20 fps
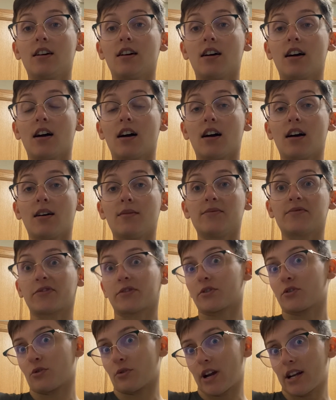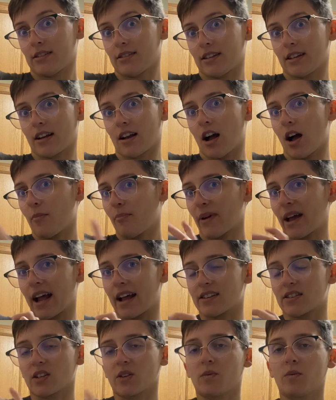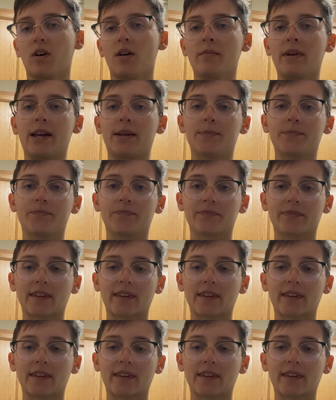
for dressing up as a woman.